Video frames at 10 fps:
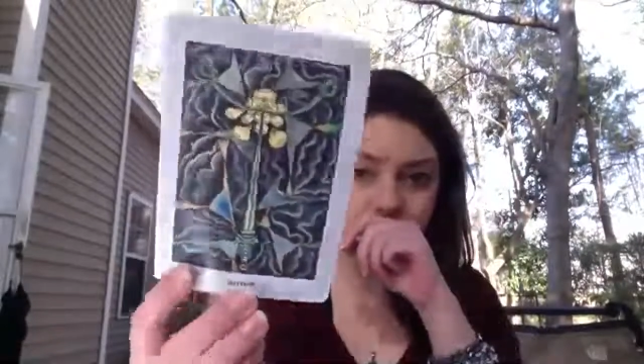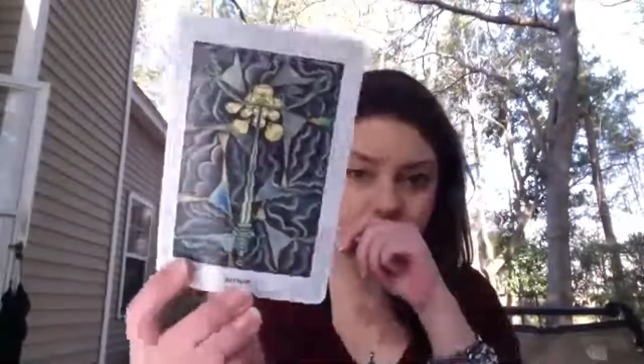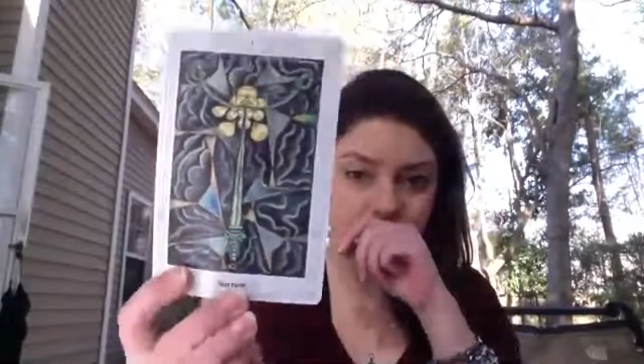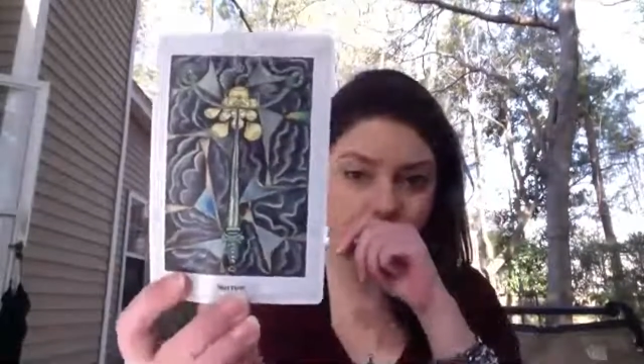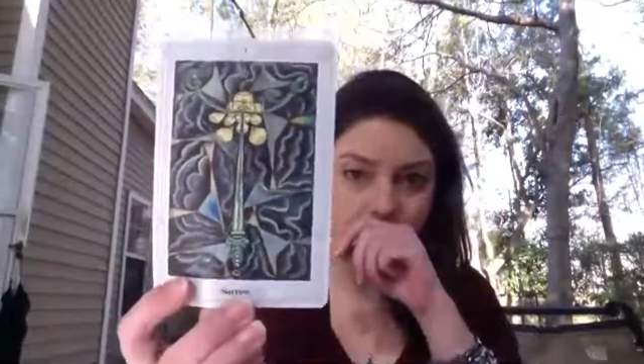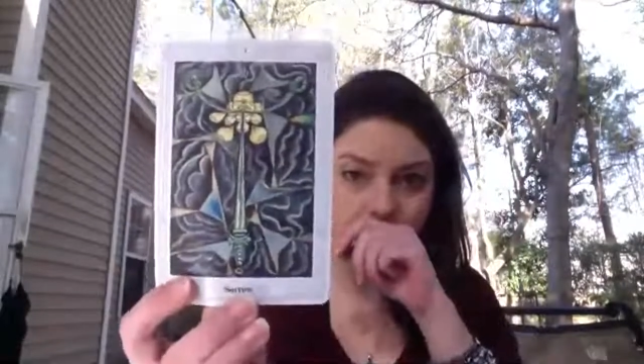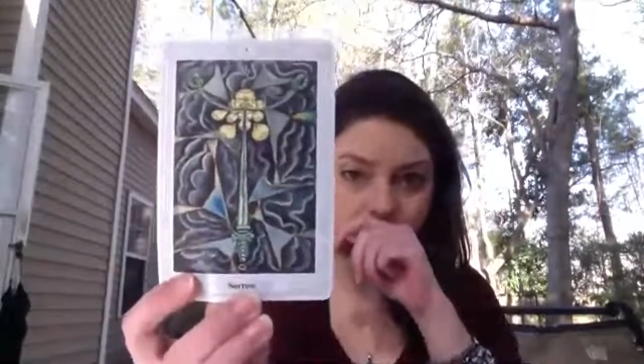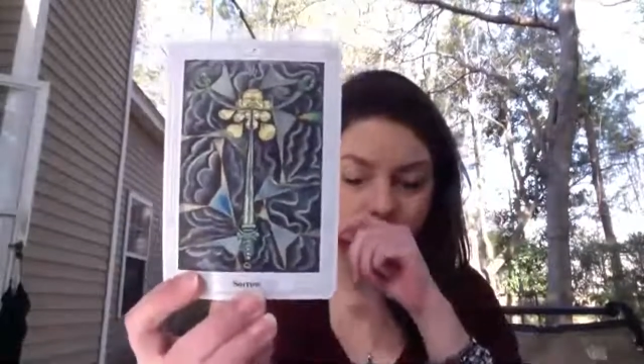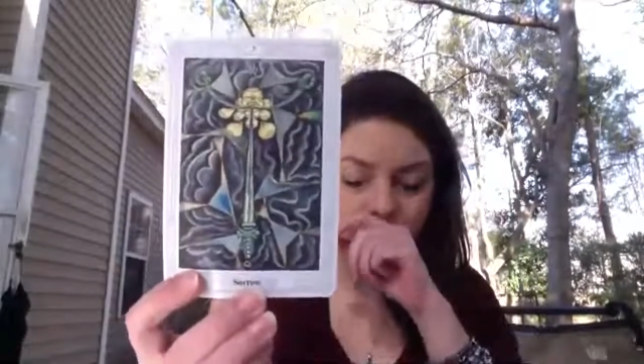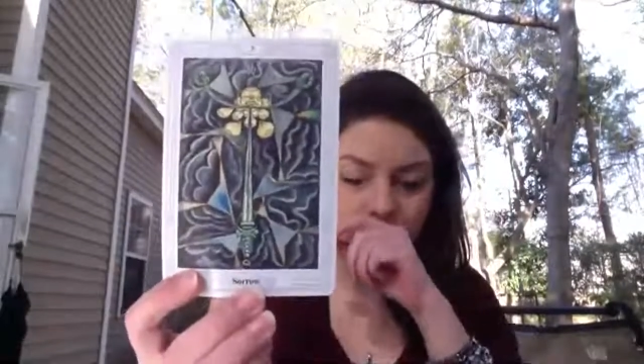
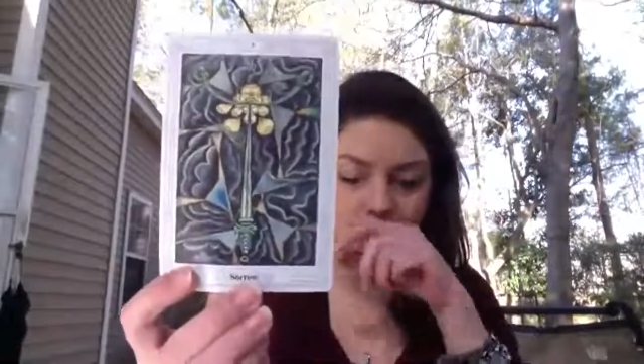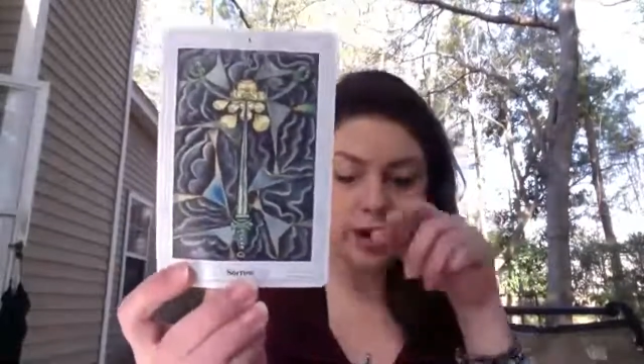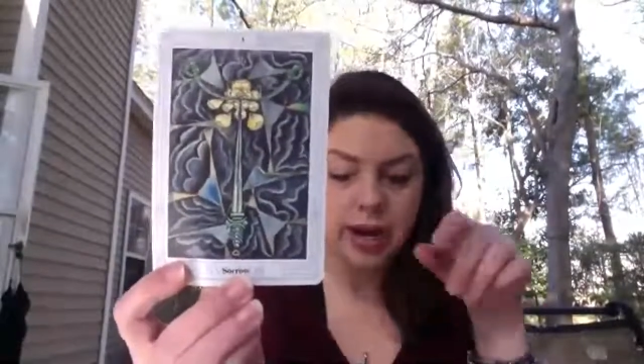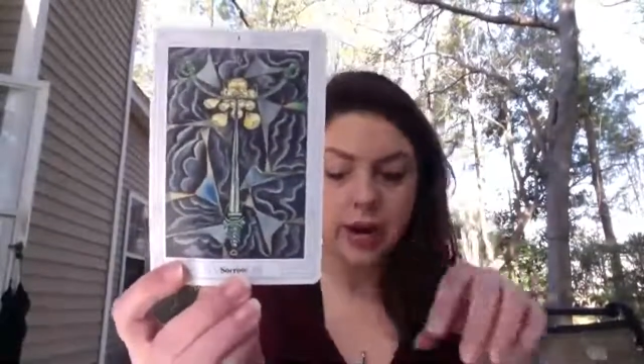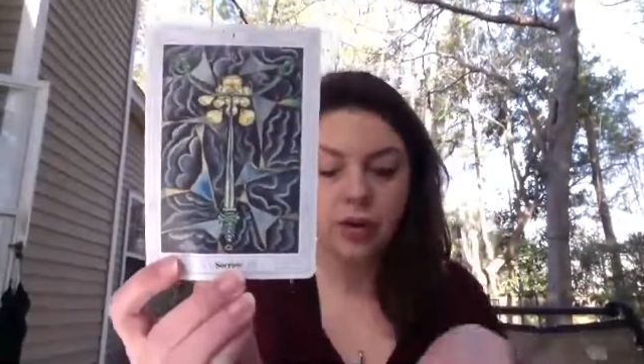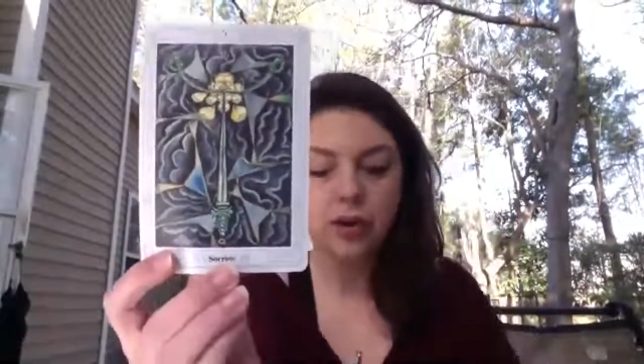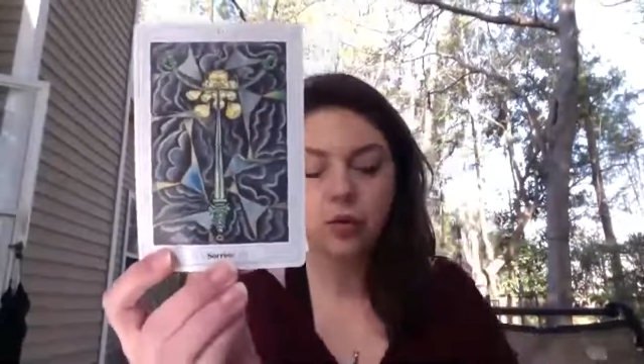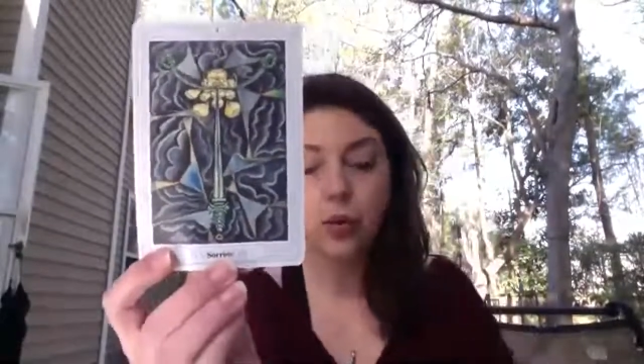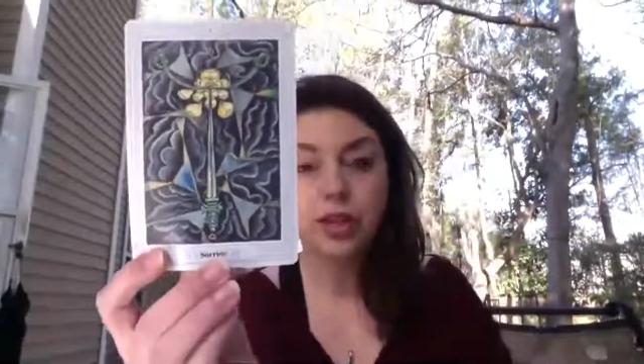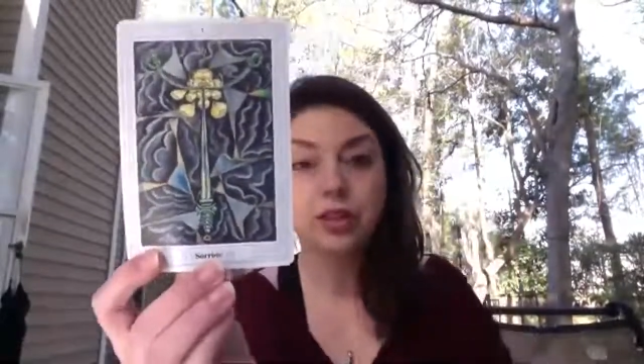sorrow, okay,
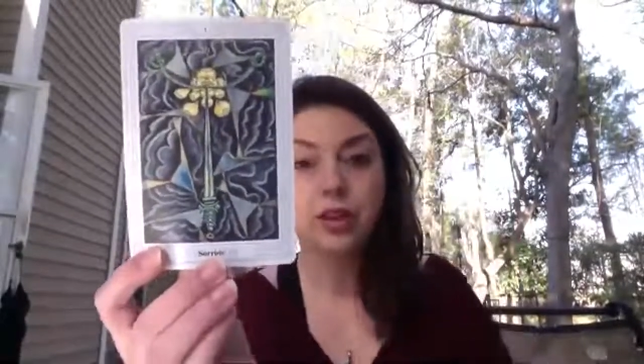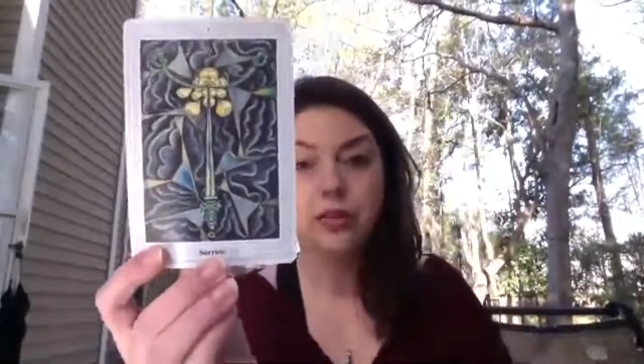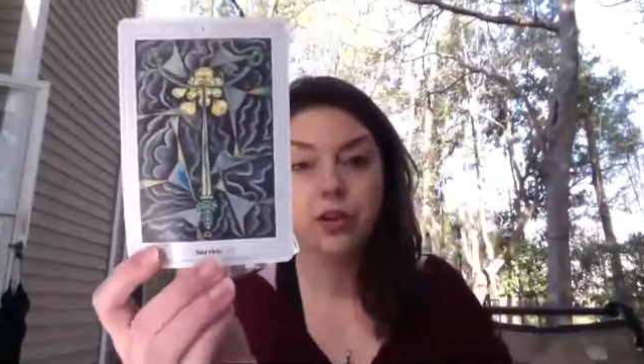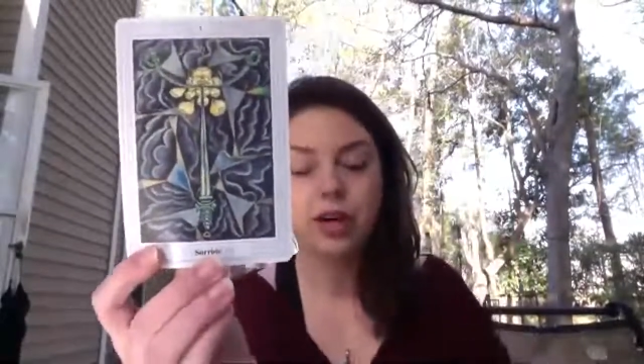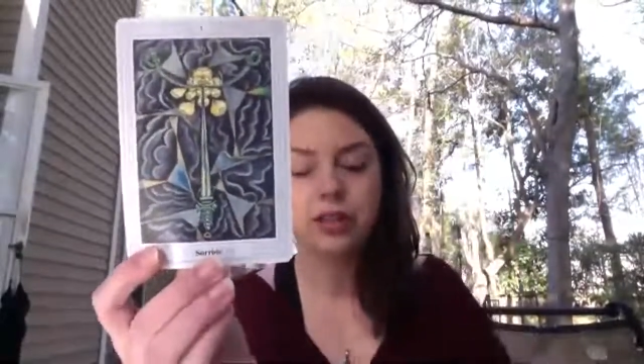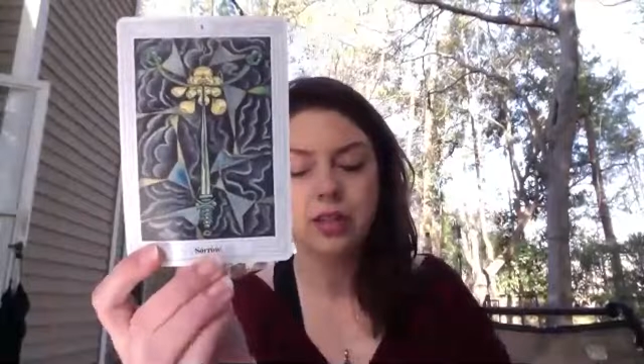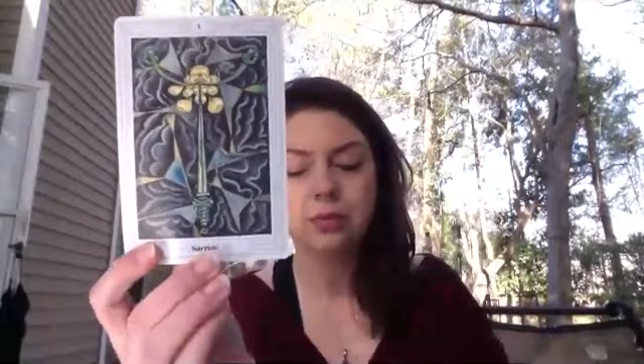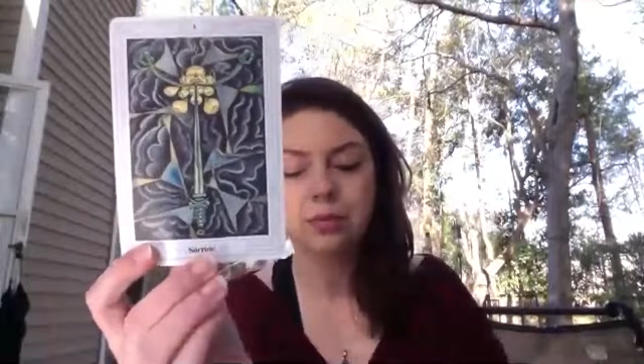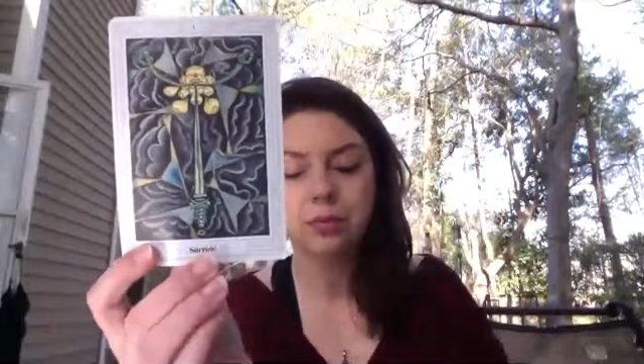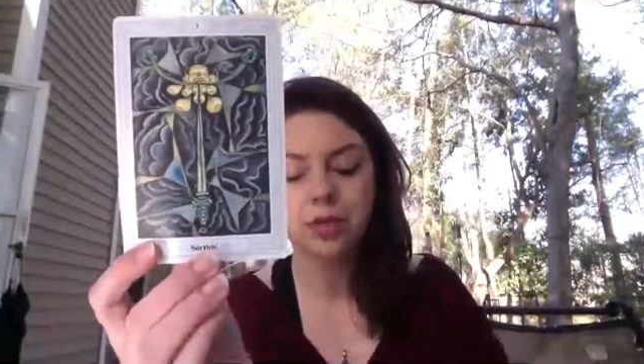with the friends
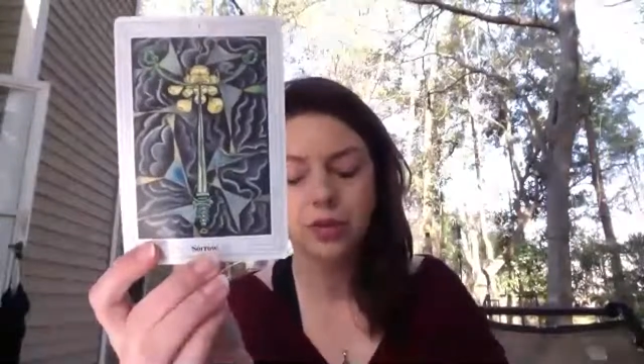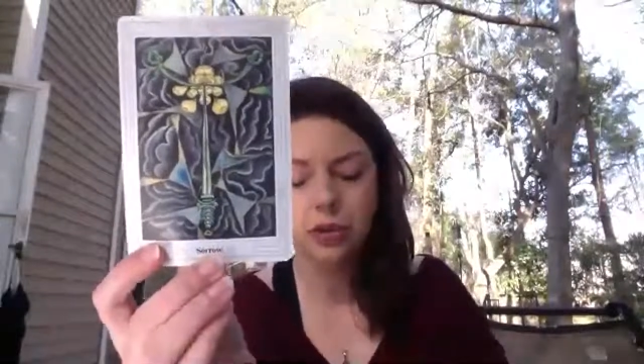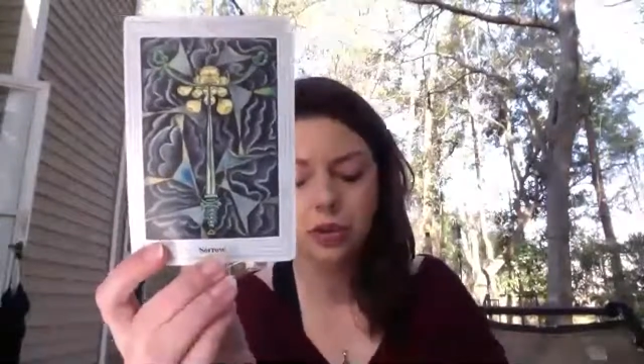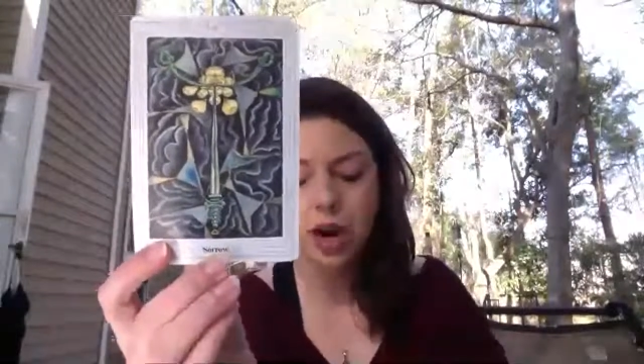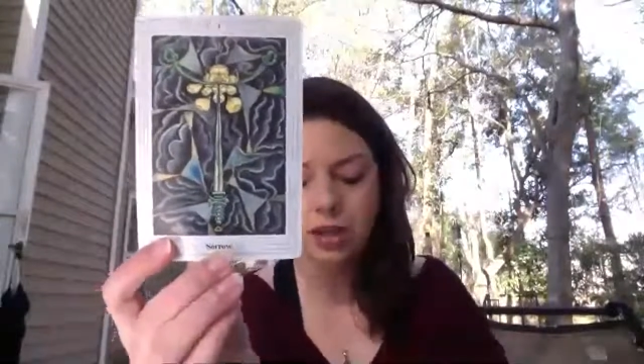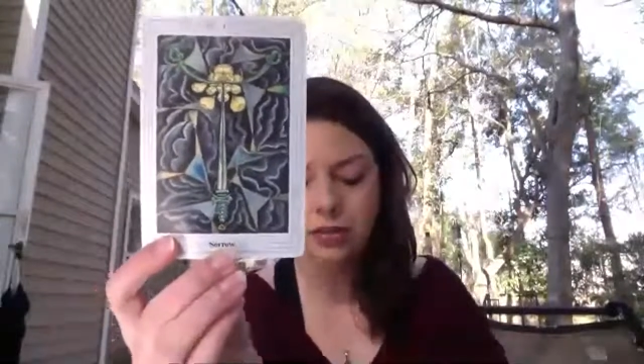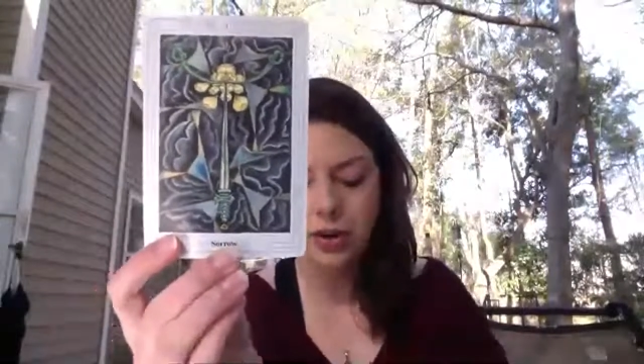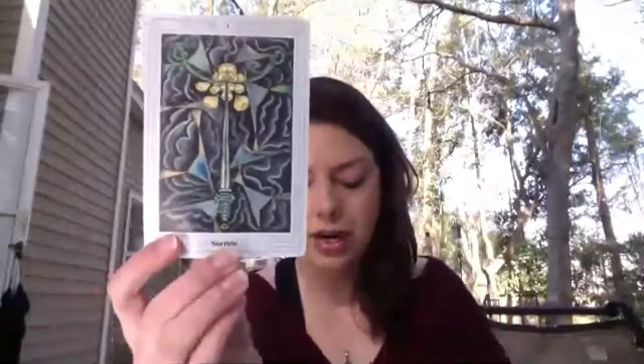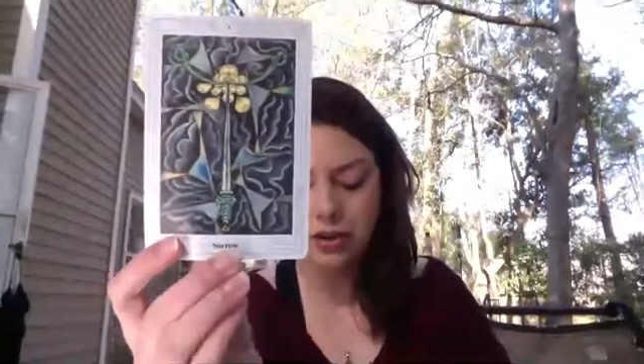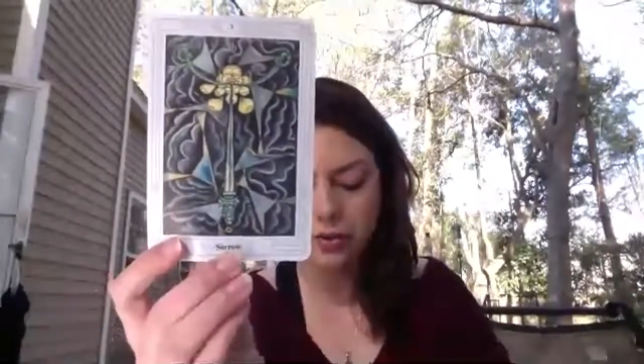and
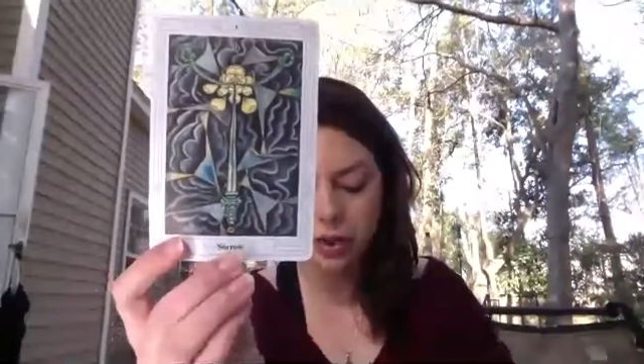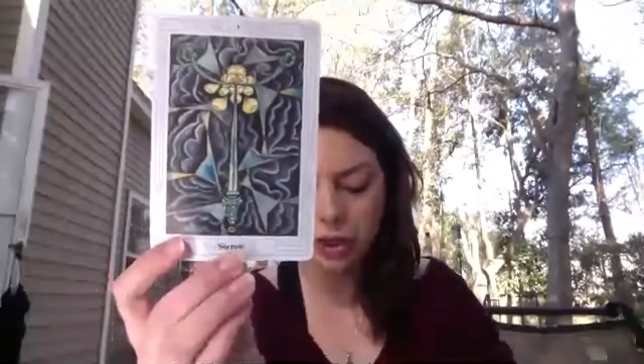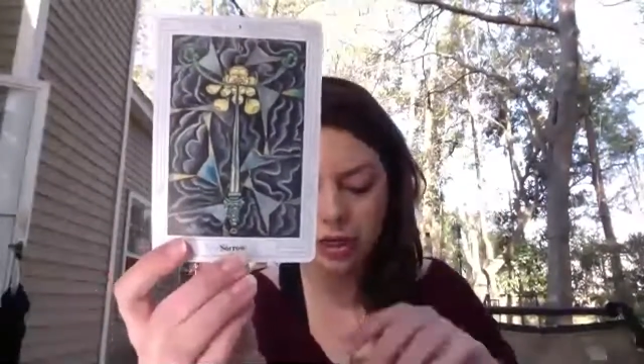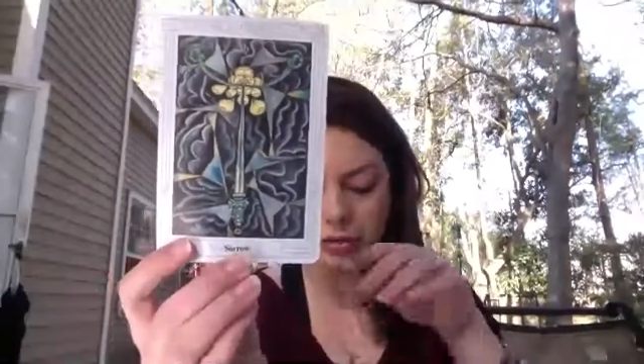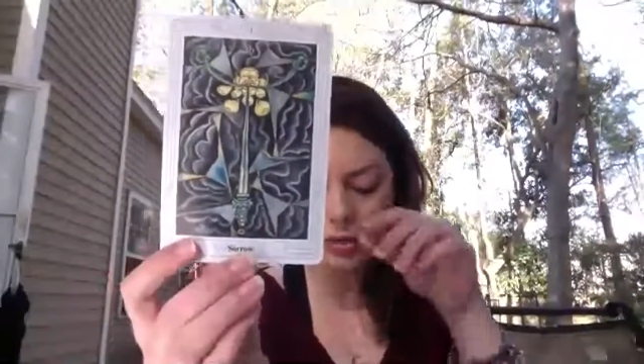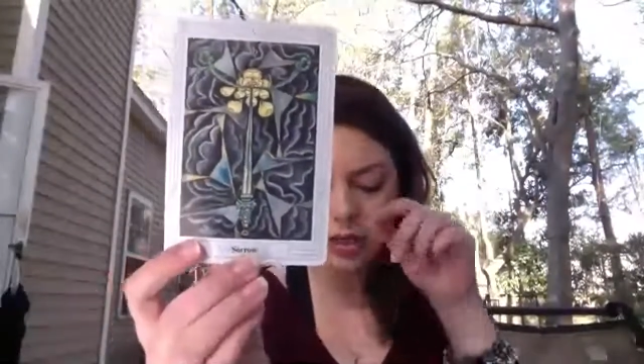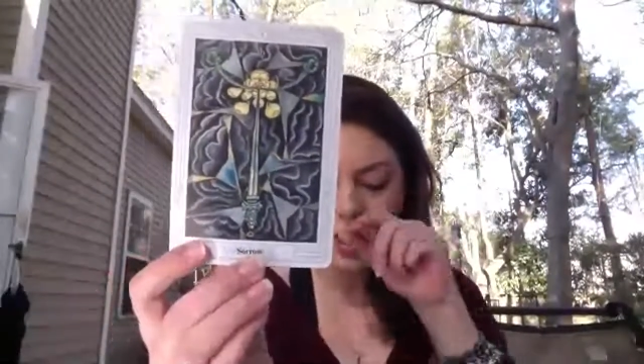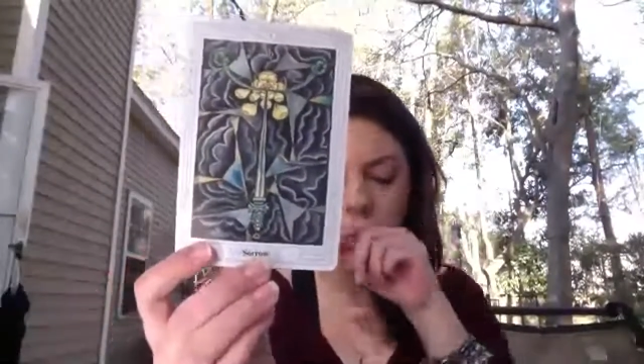detoxify your friendships.